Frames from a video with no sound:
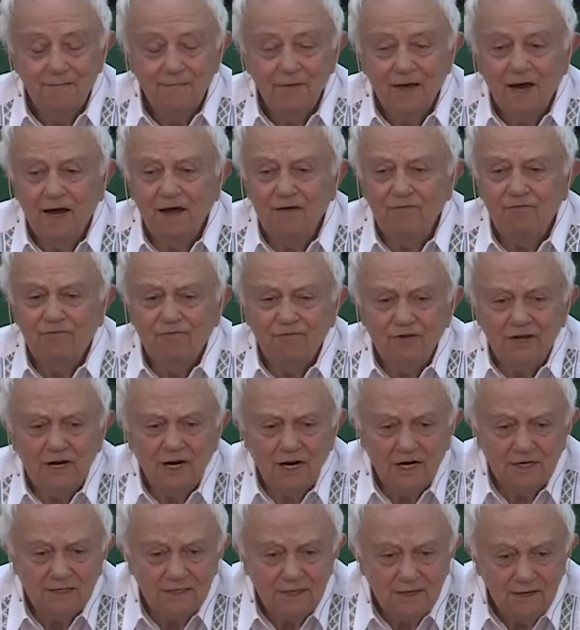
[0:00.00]
I
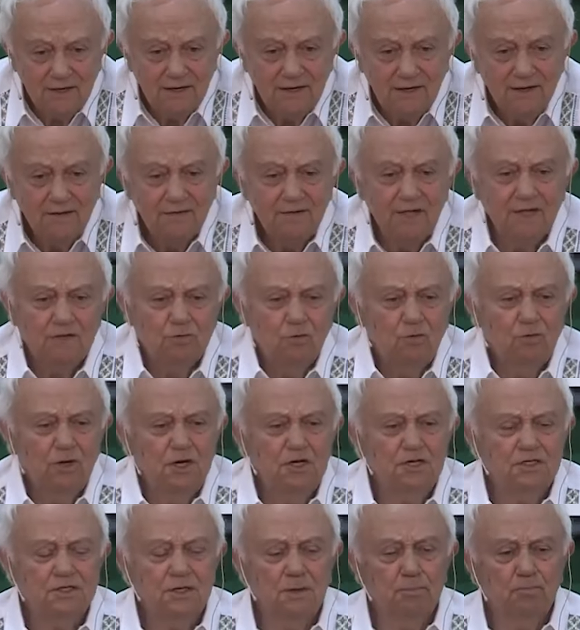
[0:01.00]
felt that
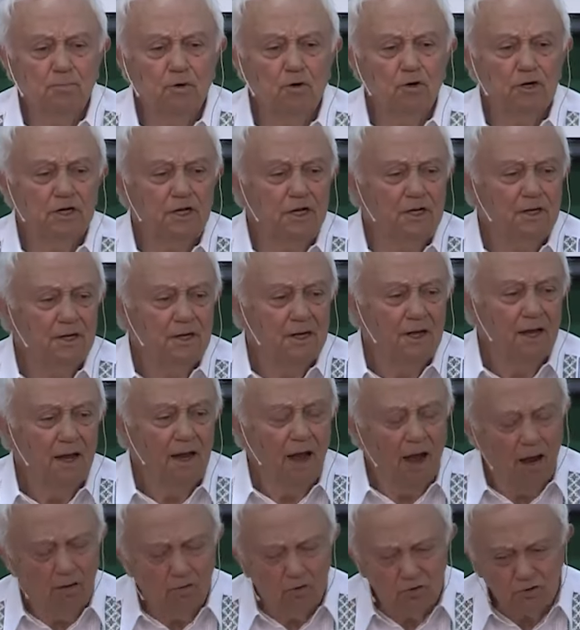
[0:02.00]
when somebody,
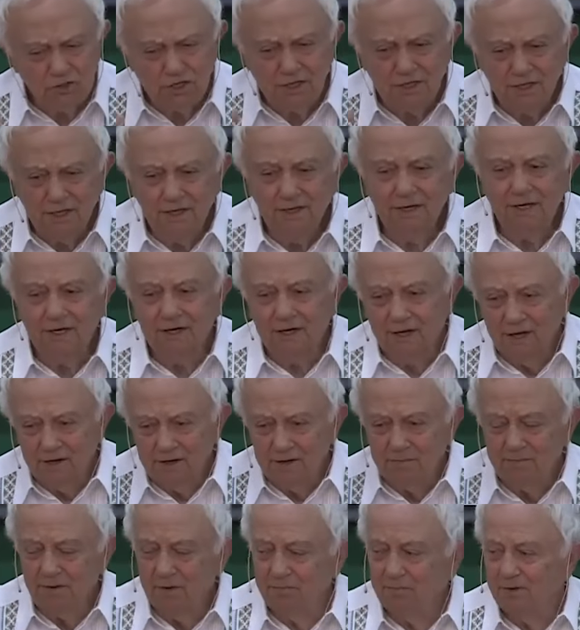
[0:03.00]
I was thinking, I
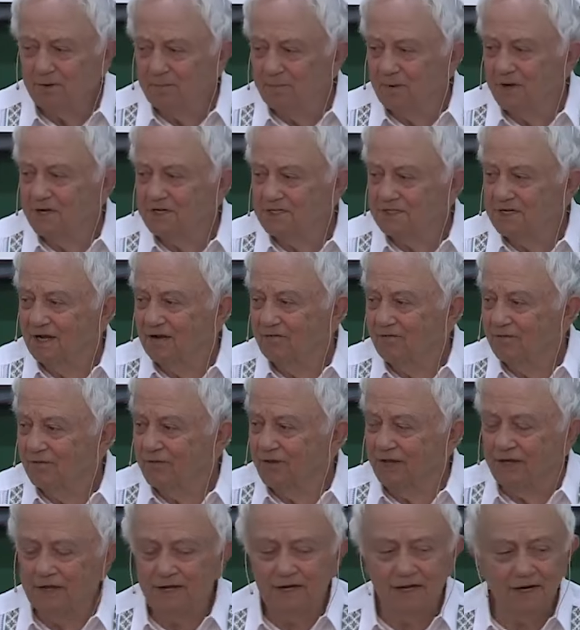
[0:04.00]
remember myself
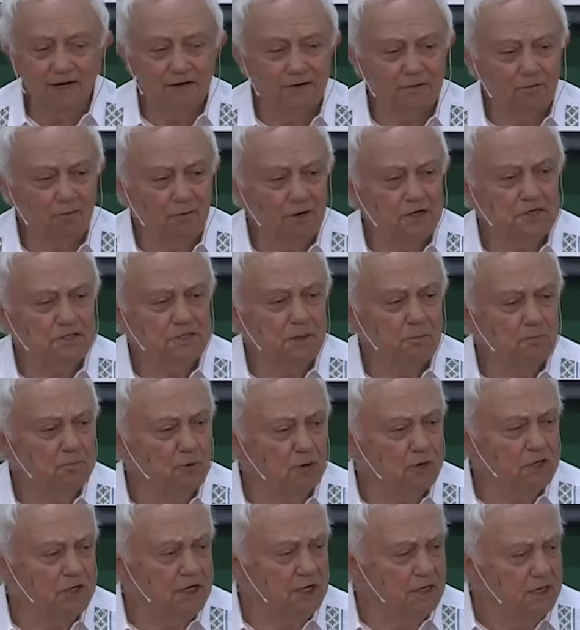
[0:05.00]
thinking, when
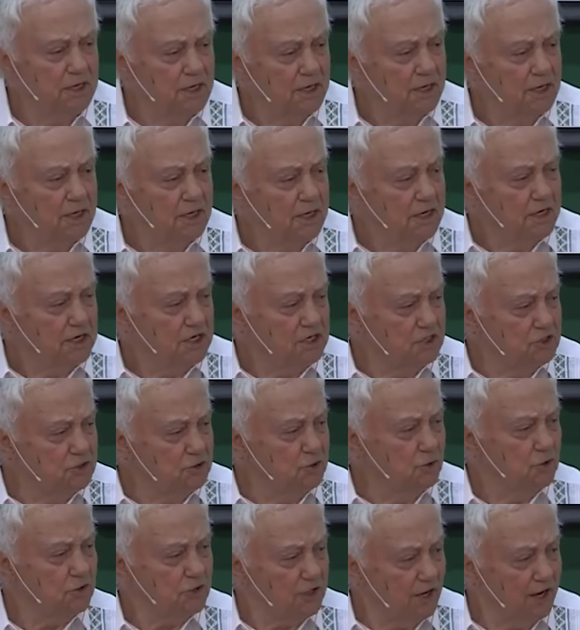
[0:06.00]
somebody is
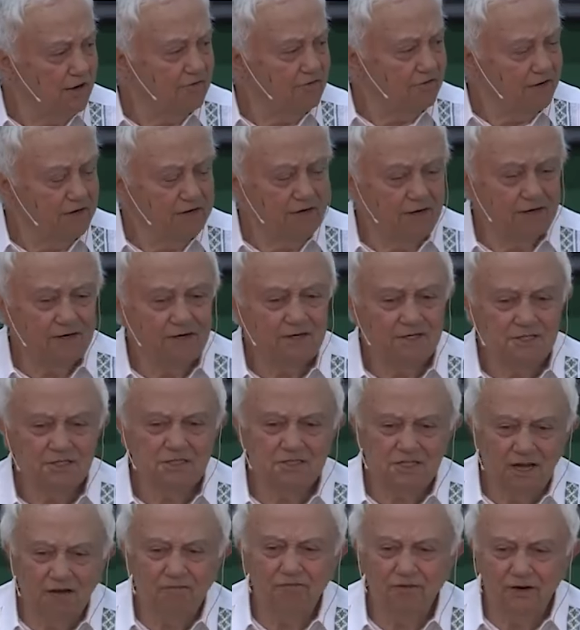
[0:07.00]
not having
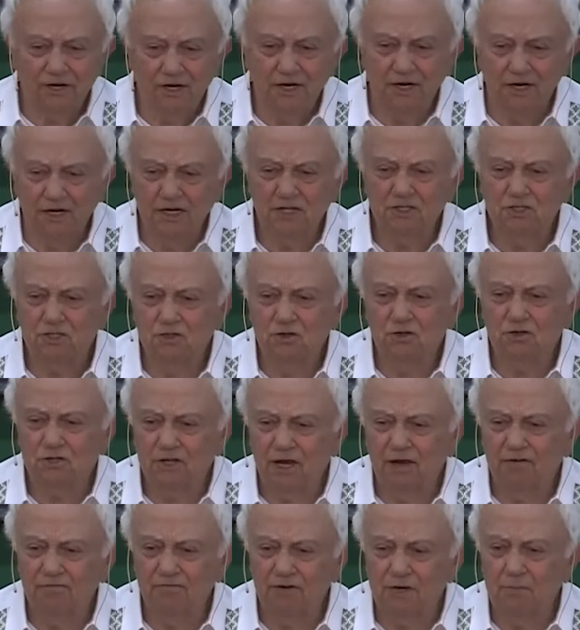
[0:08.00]
suffering, is not
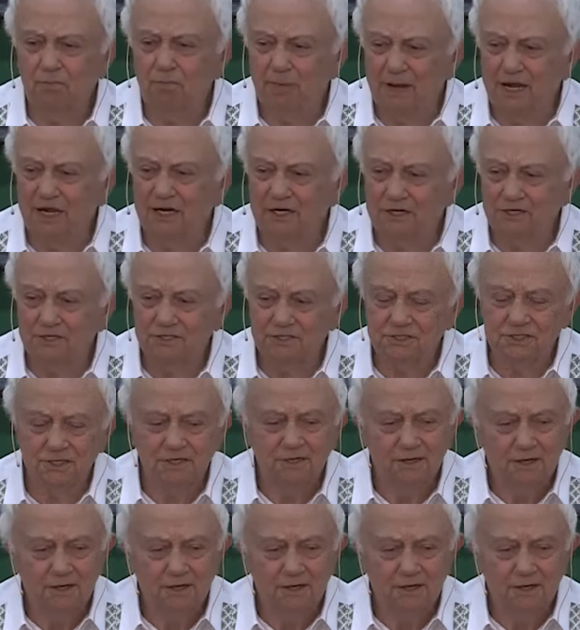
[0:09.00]
having pains,